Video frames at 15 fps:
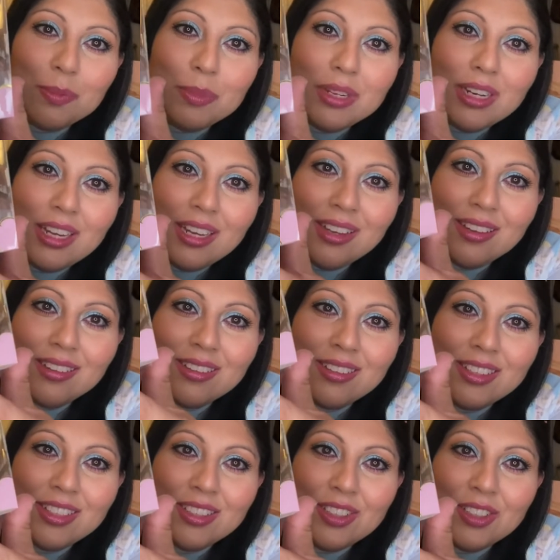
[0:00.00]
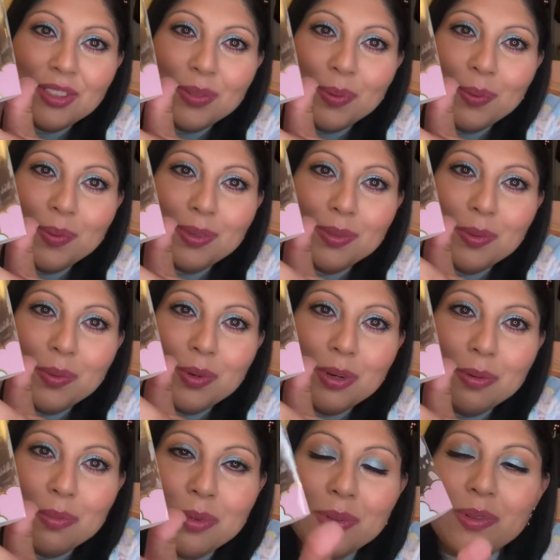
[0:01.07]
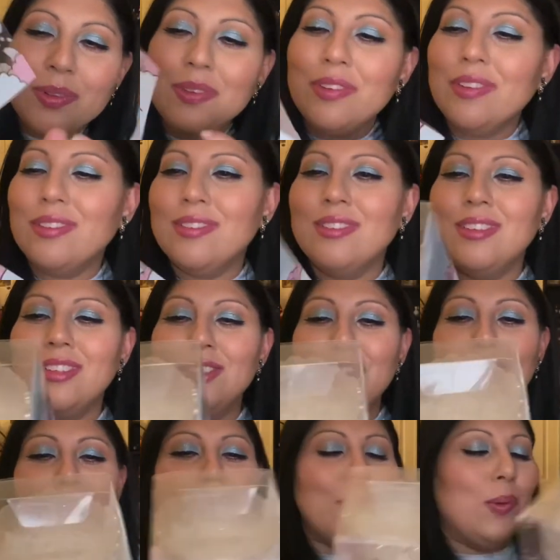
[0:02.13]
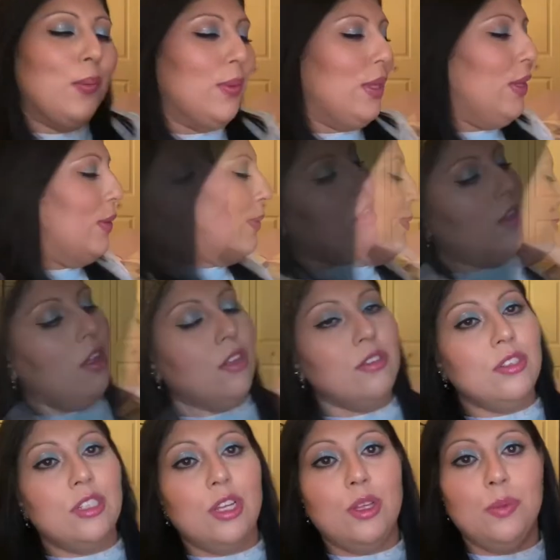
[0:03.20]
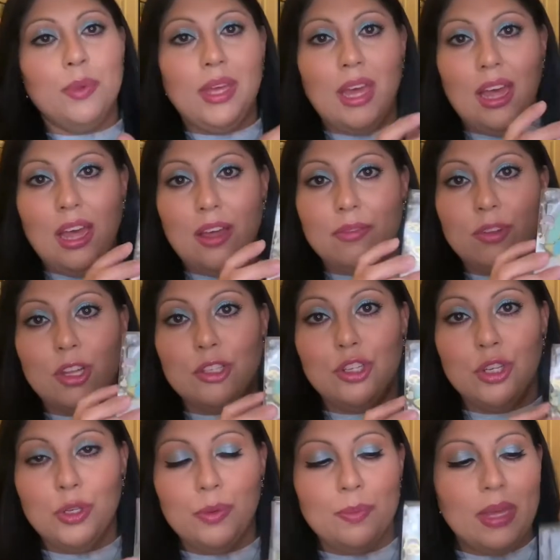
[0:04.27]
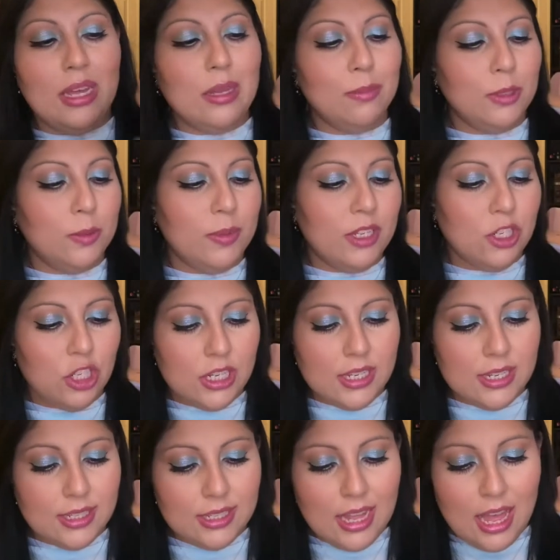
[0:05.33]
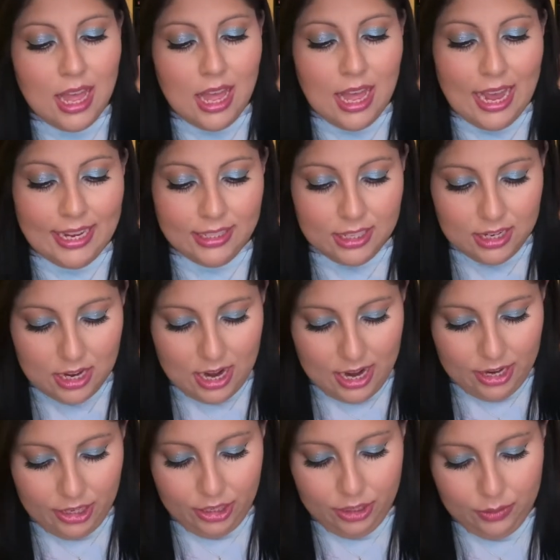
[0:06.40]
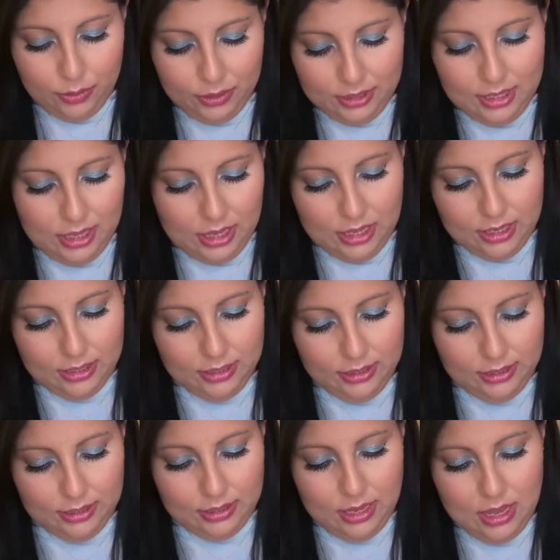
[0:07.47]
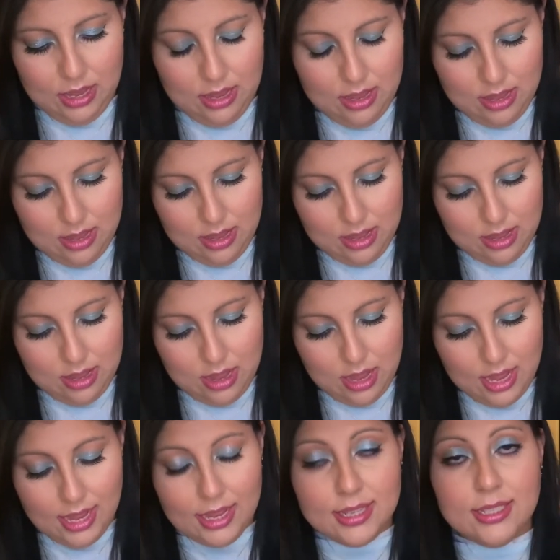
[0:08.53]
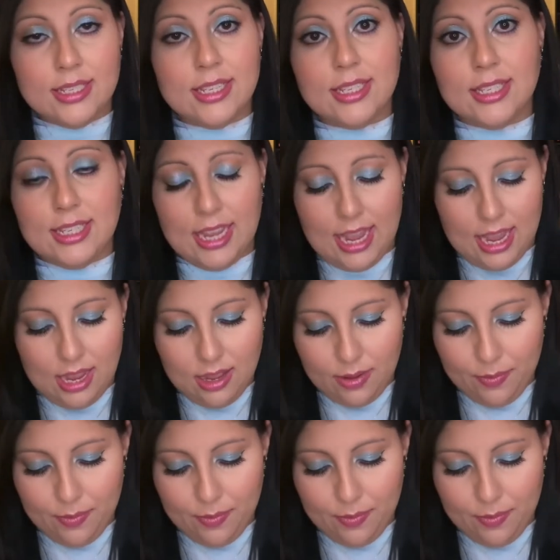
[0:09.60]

bunny. It's so adorable. It's so cute. Also, we have two makeup sponges. I did not use these today.